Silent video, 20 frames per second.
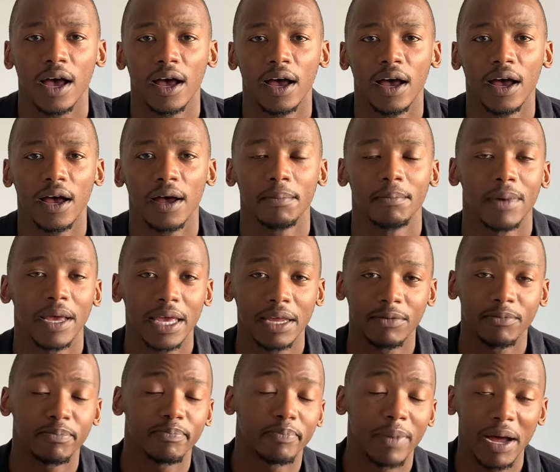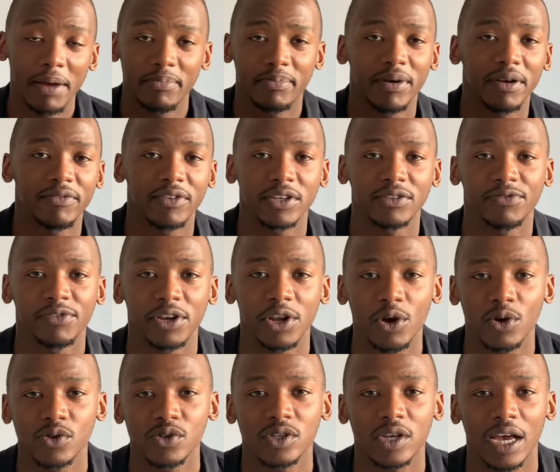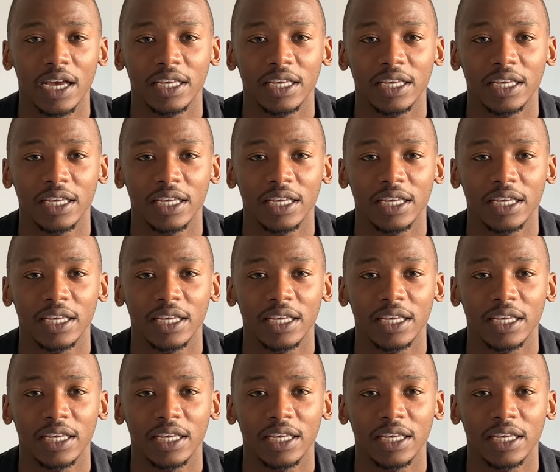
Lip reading: In my previous videos,